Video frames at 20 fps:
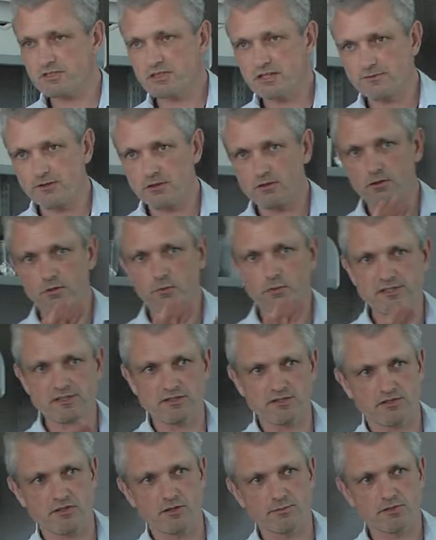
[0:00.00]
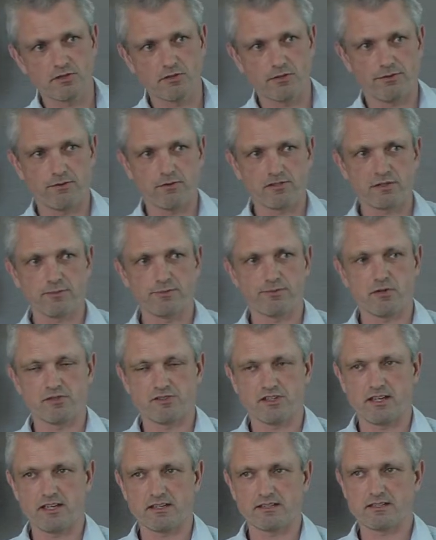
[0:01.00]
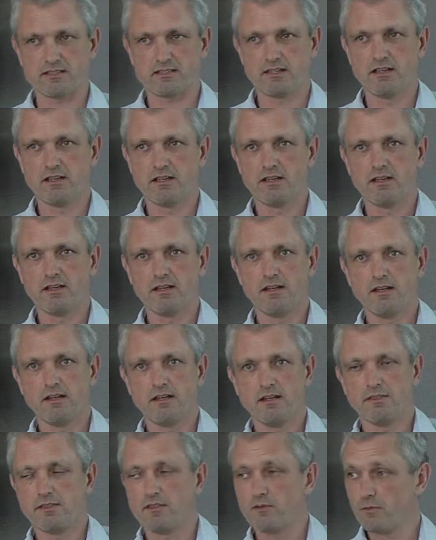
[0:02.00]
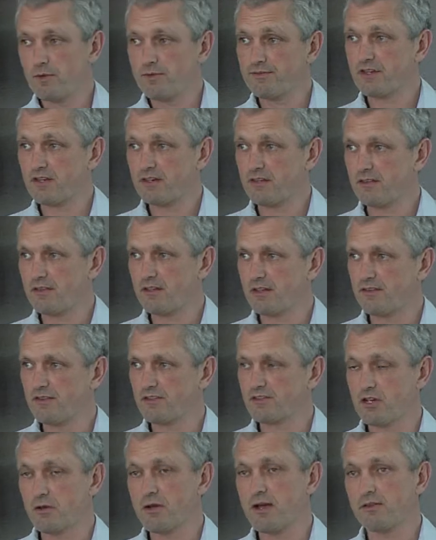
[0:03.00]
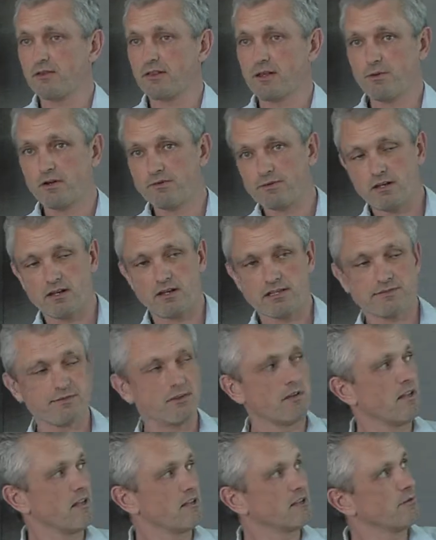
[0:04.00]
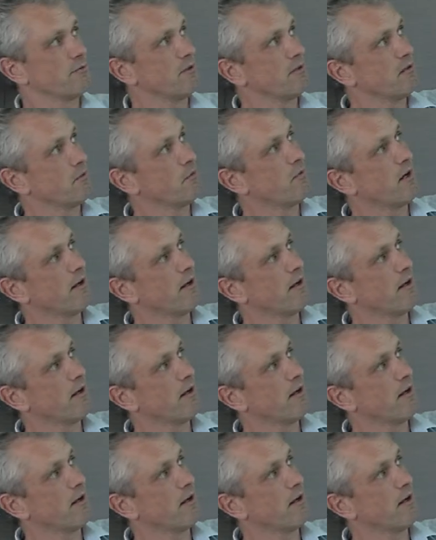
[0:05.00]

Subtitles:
I'm just going to give you a whistle-stop tour through some projects that we've done in the GeoHealth lab over the last few years. So we did